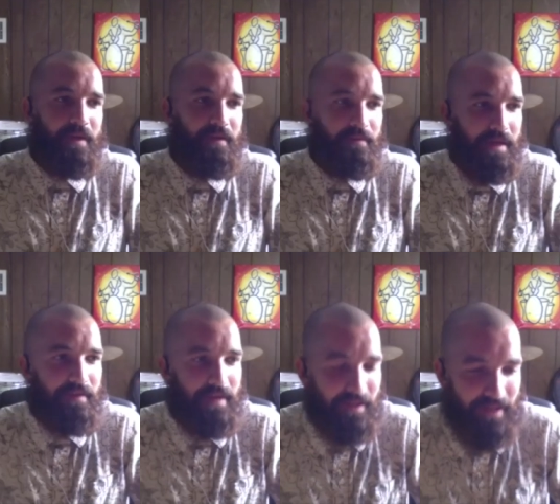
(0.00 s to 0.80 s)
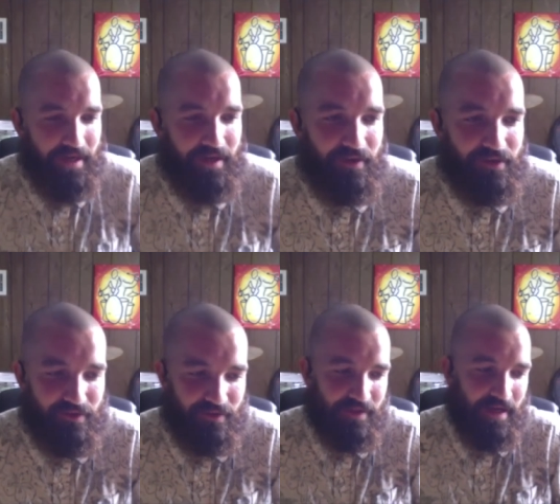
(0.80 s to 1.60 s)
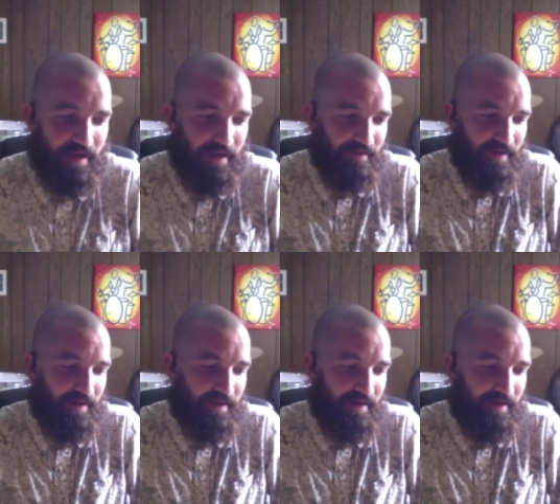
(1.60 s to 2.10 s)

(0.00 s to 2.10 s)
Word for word: like like a lot of youngsters, I I